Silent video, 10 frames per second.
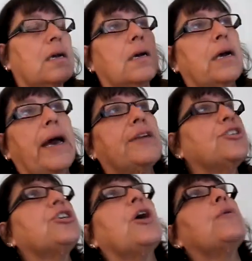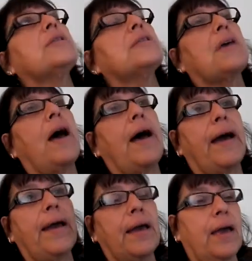I had a show in the
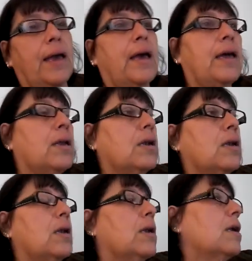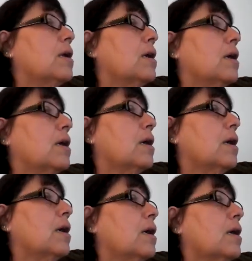sky and
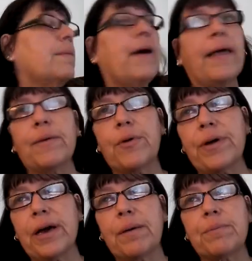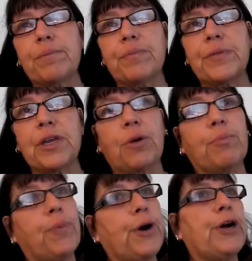Kamiley woke up,
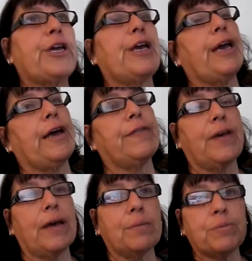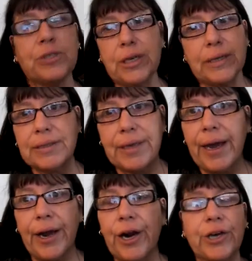barking at them. She's not
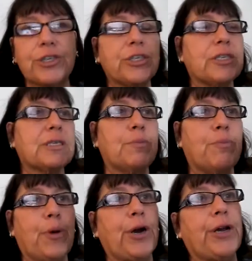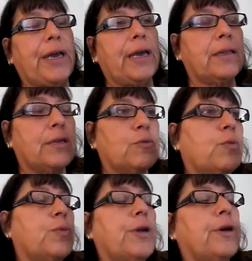scared. She's just barking. And then,
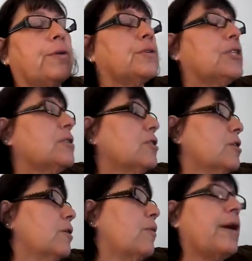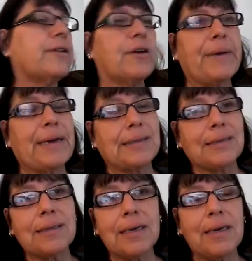it just took her a while to get back to
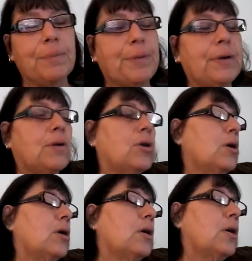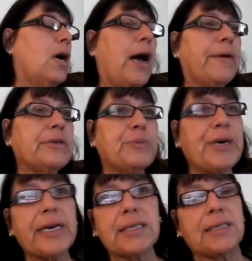sleep. And I was
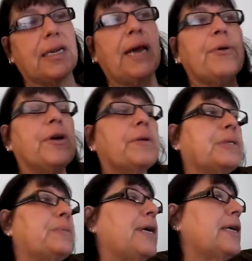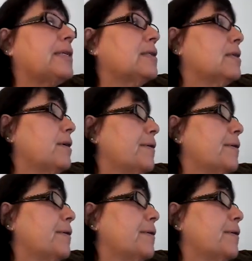pissed. The neighborhood was pissed.